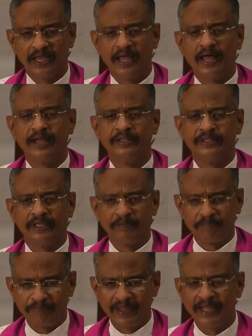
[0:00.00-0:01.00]
and they
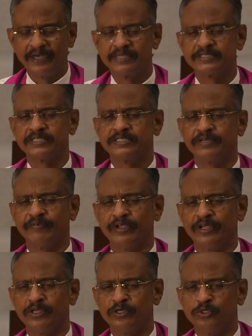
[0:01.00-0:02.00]
plan in such a
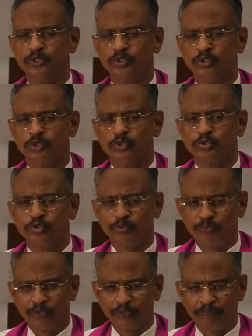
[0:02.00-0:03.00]
way to
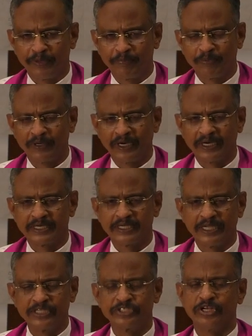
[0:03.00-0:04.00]
put people under
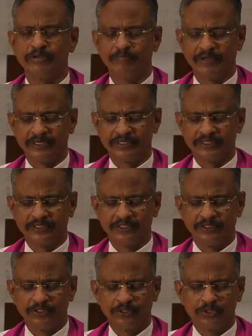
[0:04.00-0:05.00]
enslavement,
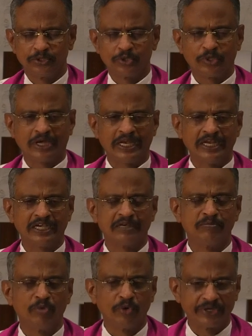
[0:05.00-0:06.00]
to
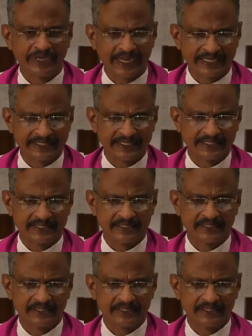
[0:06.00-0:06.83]
collect more taxes,